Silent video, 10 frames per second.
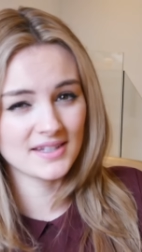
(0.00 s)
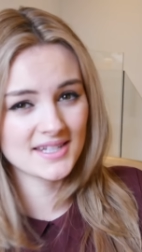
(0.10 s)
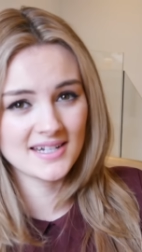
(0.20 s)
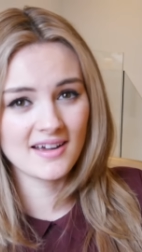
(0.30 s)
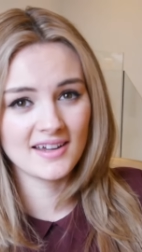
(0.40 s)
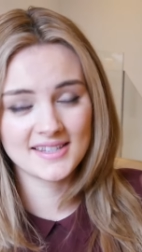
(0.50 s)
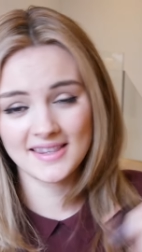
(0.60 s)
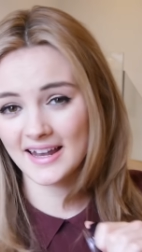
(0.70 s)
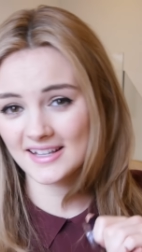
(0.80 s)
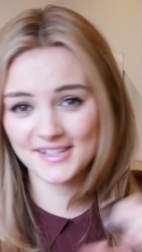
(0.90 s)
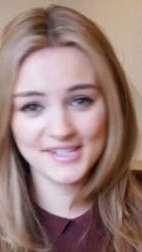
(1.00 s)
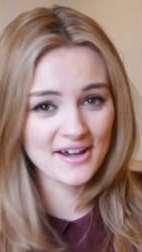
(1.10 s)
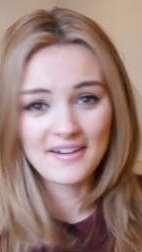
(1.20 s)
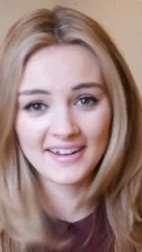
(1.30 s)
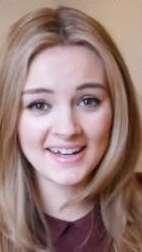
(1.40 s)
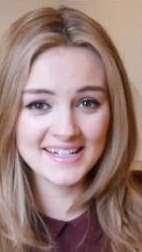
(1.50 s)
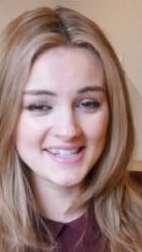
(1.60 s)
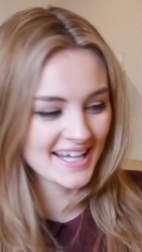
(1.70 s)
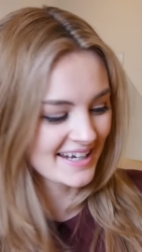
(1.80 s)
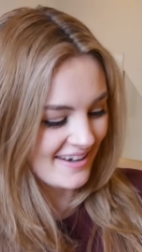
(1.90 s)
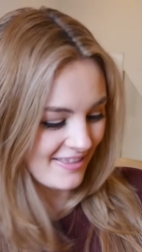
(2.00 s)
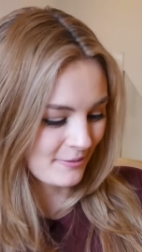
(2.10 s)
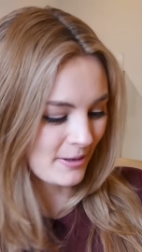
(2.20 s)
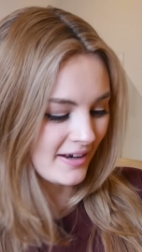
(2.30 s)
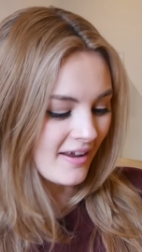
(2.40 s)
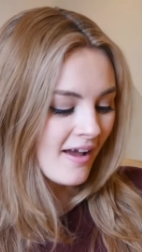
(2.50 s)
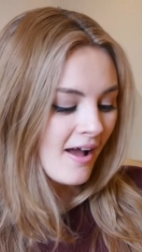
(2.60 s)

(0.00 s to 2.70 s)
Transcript: of this tonight and then it's done. I need to get another one.